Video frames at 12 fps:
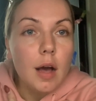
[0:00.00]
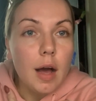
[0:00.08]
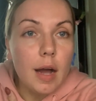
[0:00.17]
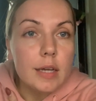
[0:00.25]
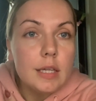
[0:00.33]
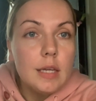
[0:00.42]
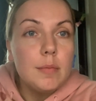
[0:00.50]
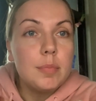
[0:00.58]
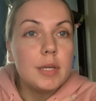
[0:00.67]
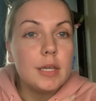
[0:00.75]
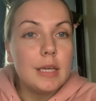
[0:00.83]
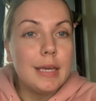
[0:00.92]
I keep
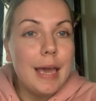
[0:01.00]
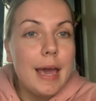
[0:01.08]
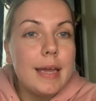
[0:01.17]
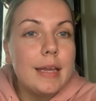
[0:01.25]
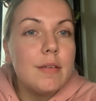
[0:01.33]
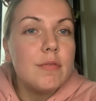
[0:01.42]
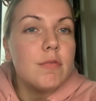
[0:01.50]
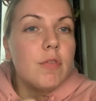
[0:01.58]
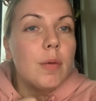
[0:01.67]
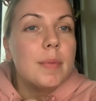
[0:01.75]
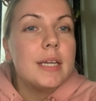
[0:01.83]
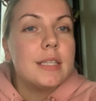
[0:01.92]
getting
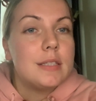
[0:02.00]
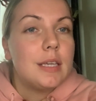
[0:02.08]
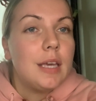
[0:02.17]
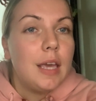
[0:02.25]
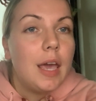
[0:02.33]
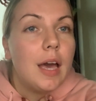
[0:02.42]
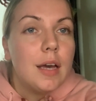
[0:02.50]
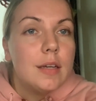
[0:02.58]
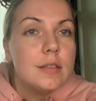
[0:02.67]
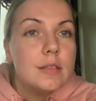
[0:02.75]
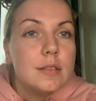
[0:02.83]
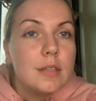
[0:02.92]
vomit to here.
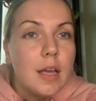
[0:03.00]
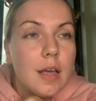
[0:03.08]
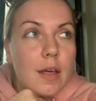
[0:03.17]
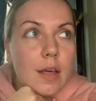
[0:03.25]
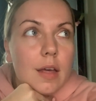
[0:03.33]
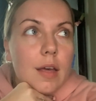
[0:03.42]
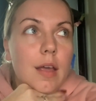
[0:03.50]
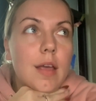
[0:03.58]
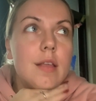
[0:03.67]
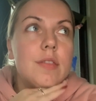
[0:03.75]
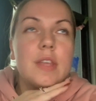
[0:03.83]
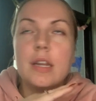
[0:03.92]

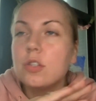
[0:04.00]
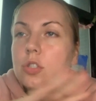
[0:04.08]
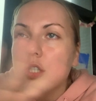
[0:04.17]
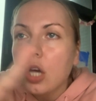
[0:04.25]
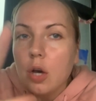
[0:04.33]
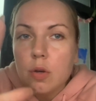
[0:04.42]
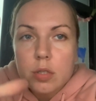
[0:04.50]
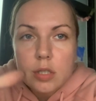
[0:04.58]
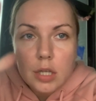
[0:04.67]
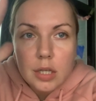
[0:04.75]
And then it just goes.